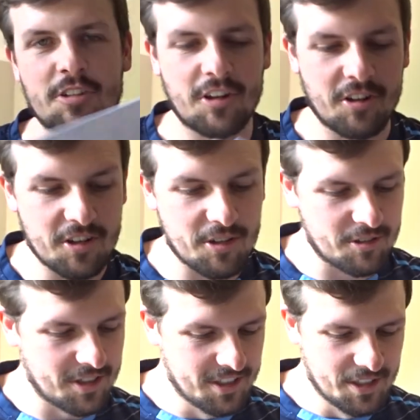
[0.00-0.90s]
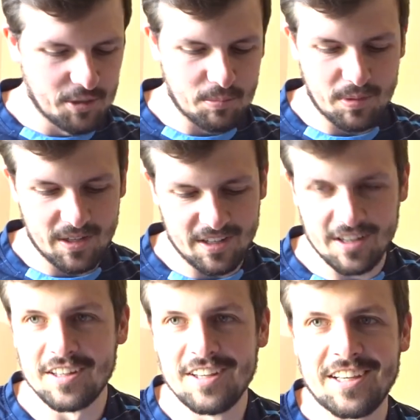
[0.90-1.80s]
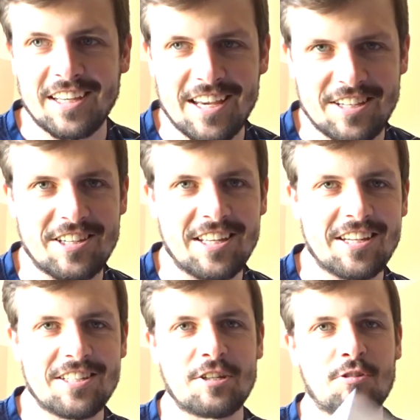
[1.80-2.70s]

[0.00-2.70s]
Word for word: not on note but uh, yes it is a